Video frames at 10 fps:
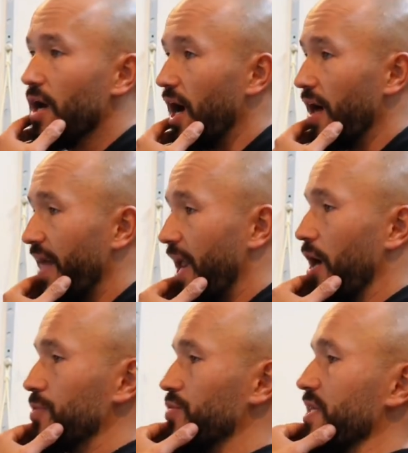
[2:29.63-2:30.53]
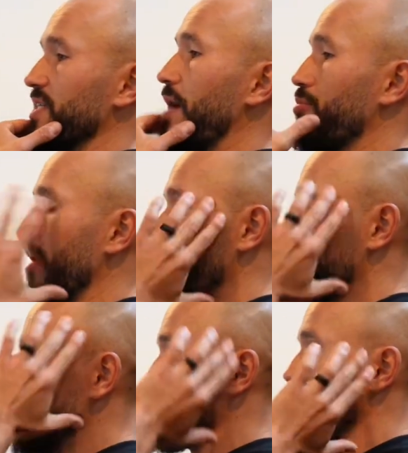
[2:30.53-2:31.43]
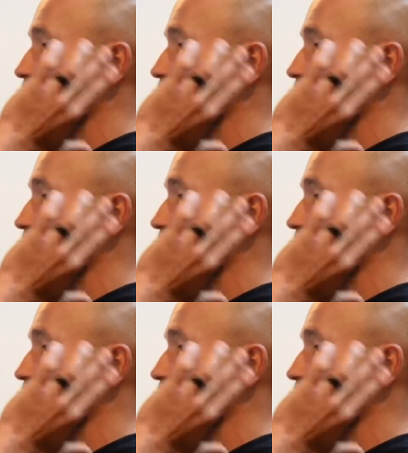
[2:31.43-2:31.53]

that helps with this upright position